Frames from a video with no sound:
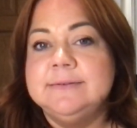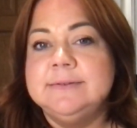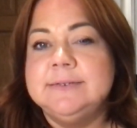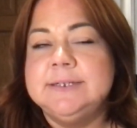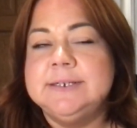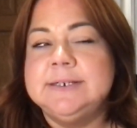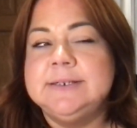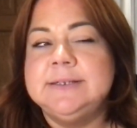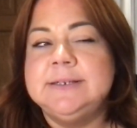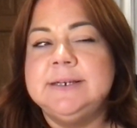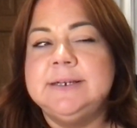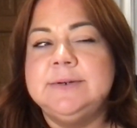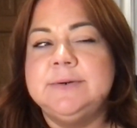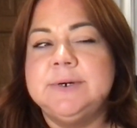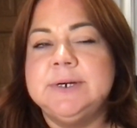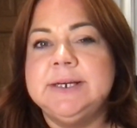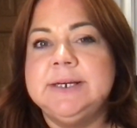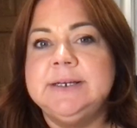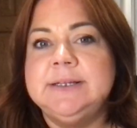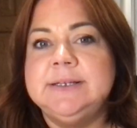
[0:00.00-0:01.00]
16
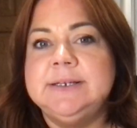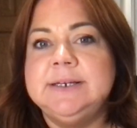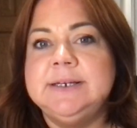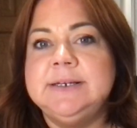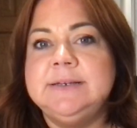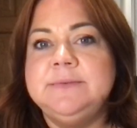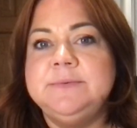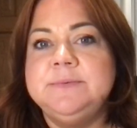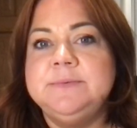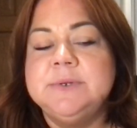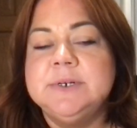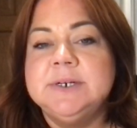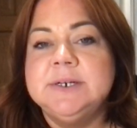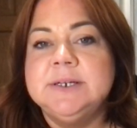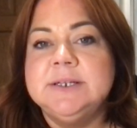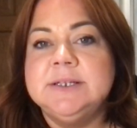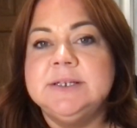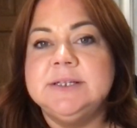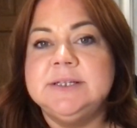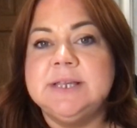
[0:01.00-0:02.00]
or 18
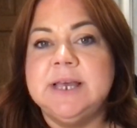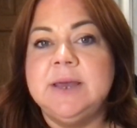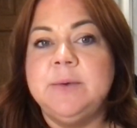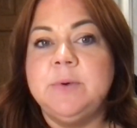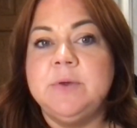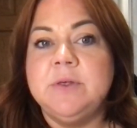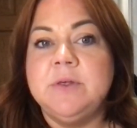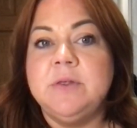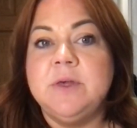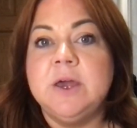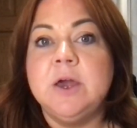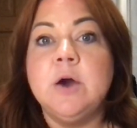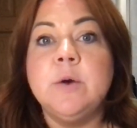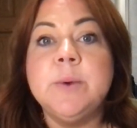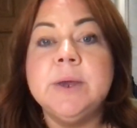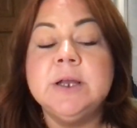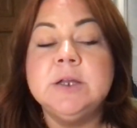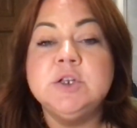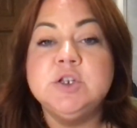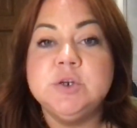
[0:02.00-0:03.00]
to say whether they're
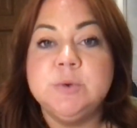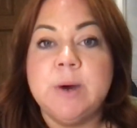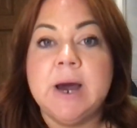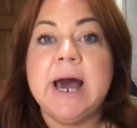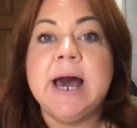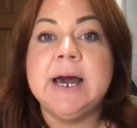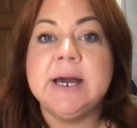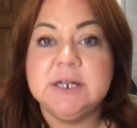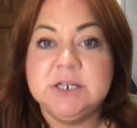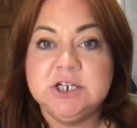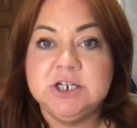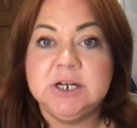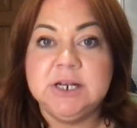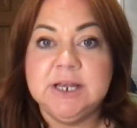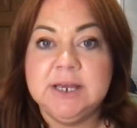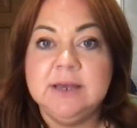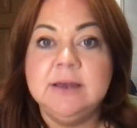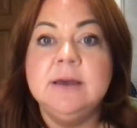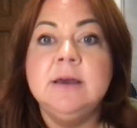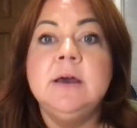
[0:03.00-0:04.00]
going to
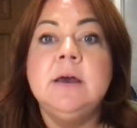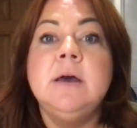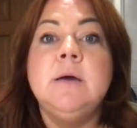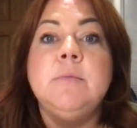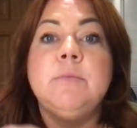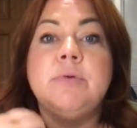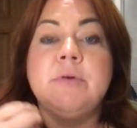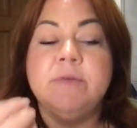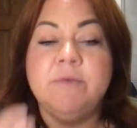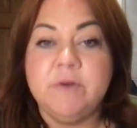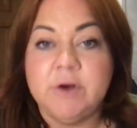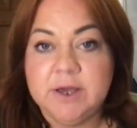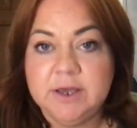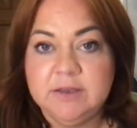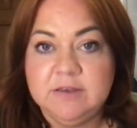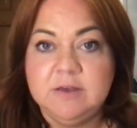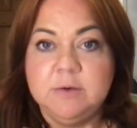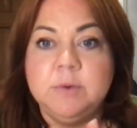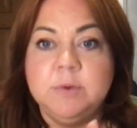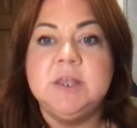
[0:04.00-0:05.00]
actually
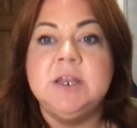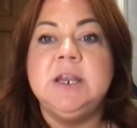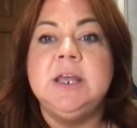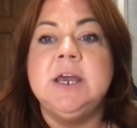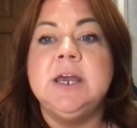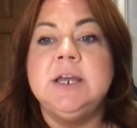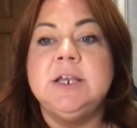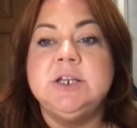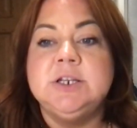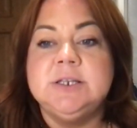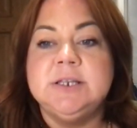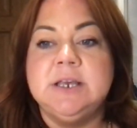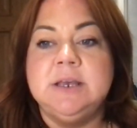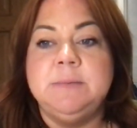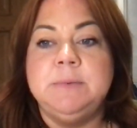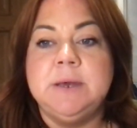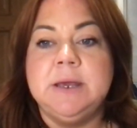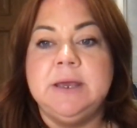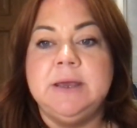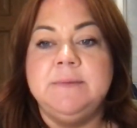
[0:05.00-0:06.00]
provide you with an
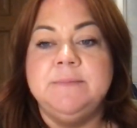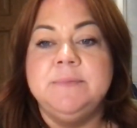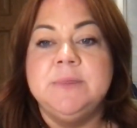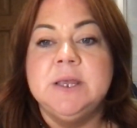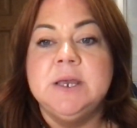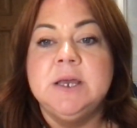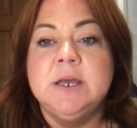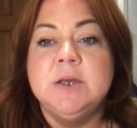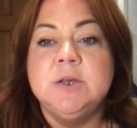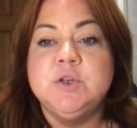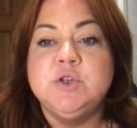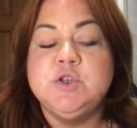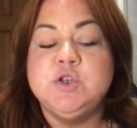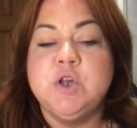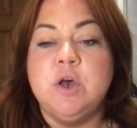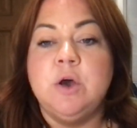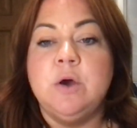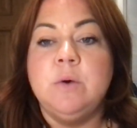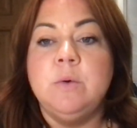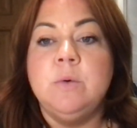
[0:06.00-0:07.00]
EHCP.
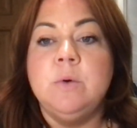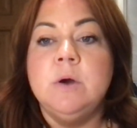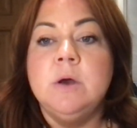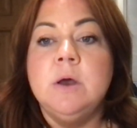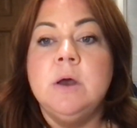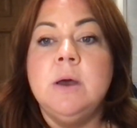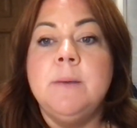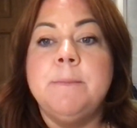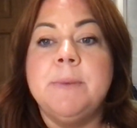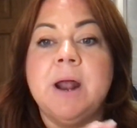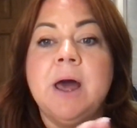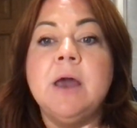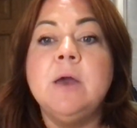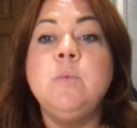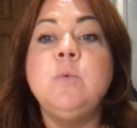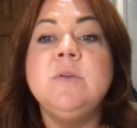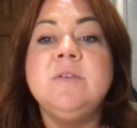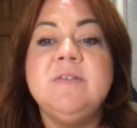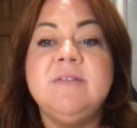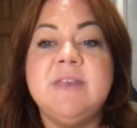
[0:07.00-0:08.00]
But I
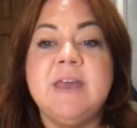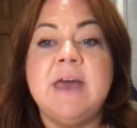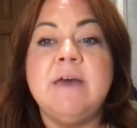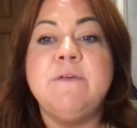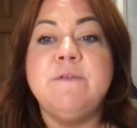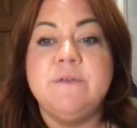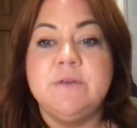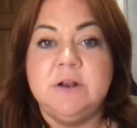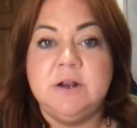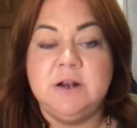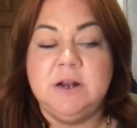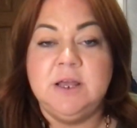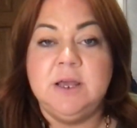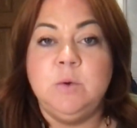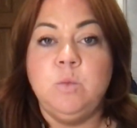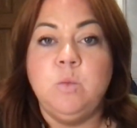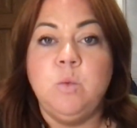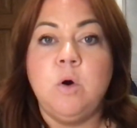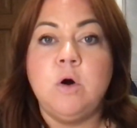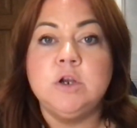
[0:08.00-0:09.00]
would definitely
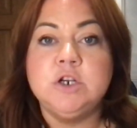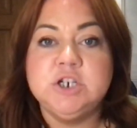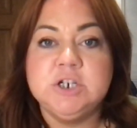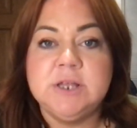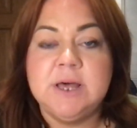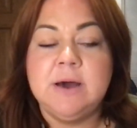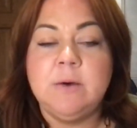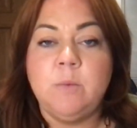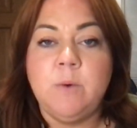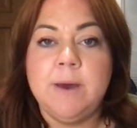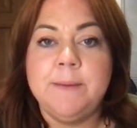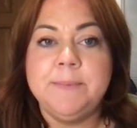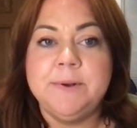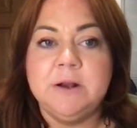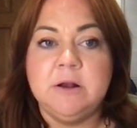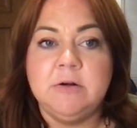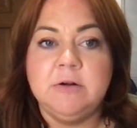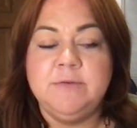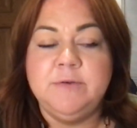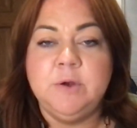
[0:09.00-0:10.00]
watch that
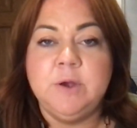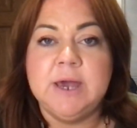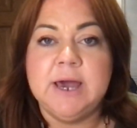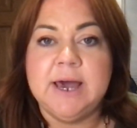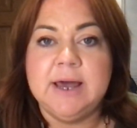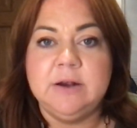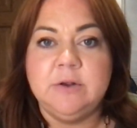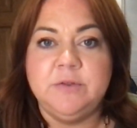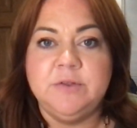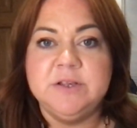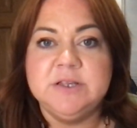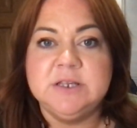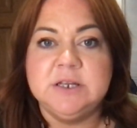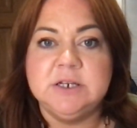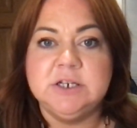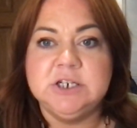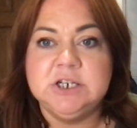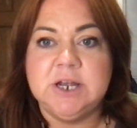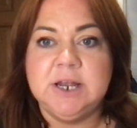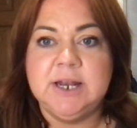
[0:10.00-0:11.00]
webinar if you can on the
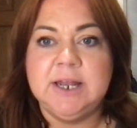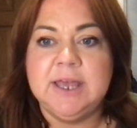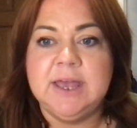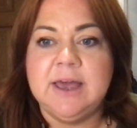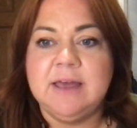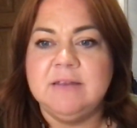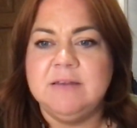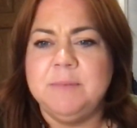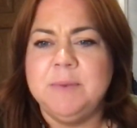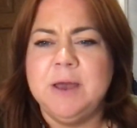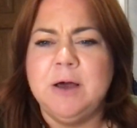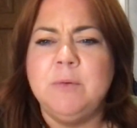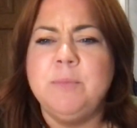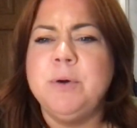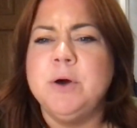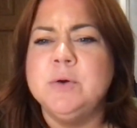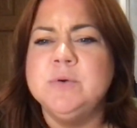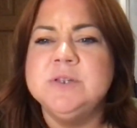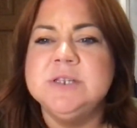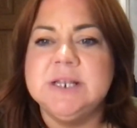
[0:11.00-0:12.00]
Sunshine Academy. I'll
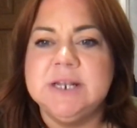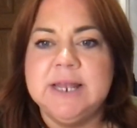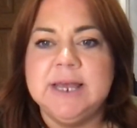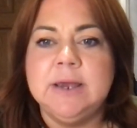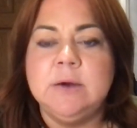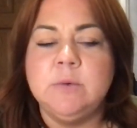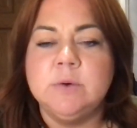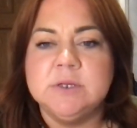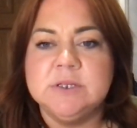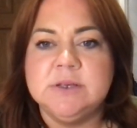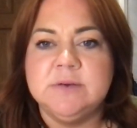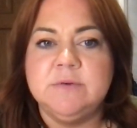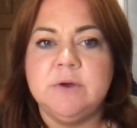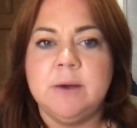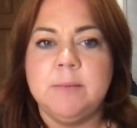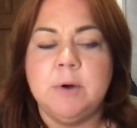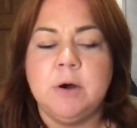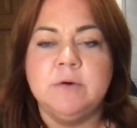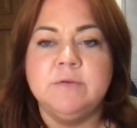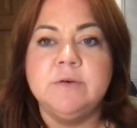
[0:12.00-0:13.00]
post a link once I've
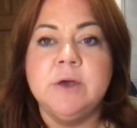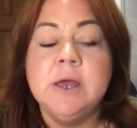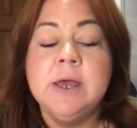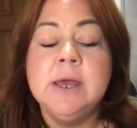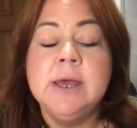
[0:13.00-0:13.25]
come off,